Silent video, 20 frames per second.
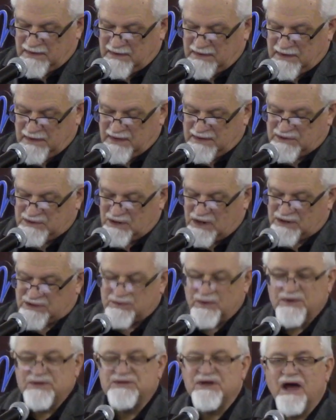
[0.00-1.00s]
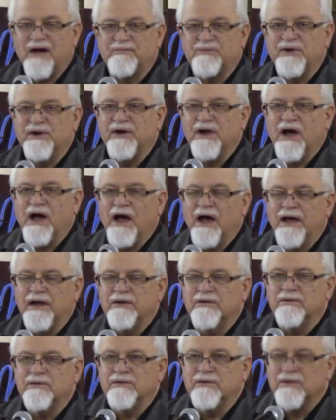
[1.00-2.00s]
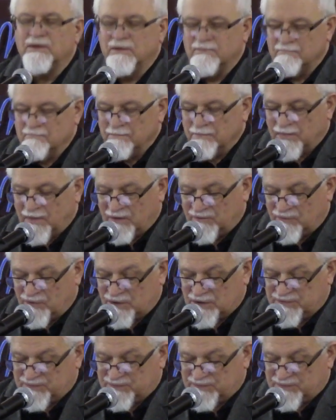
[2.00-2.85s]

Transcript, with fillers: In Joshua chapter 9, verse